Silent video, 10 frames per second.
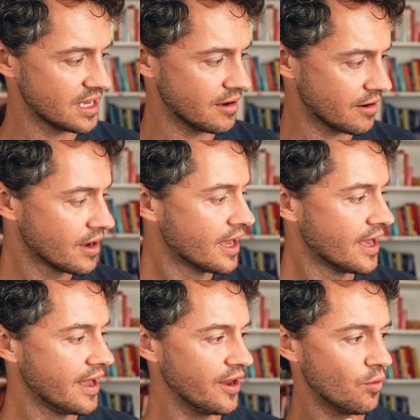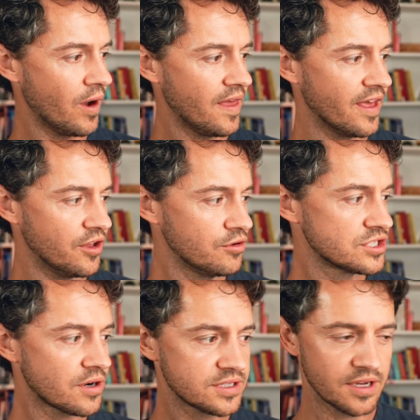here in a way that you
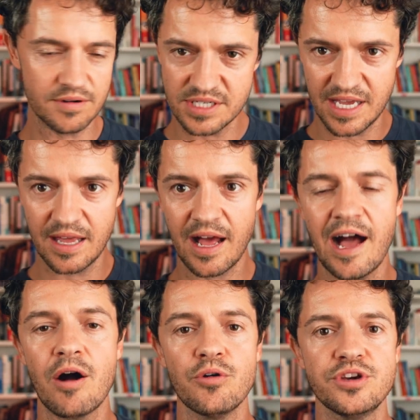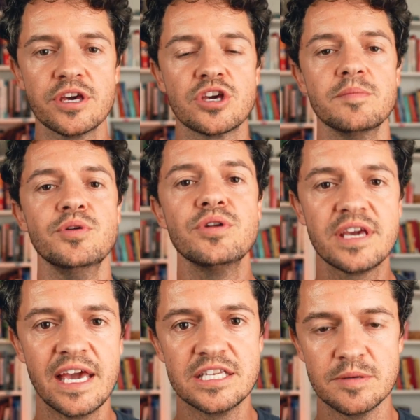start to understand how you can
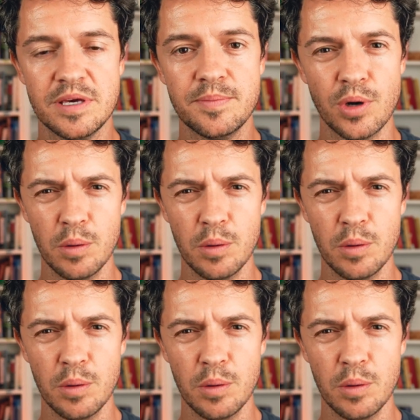communicate to people.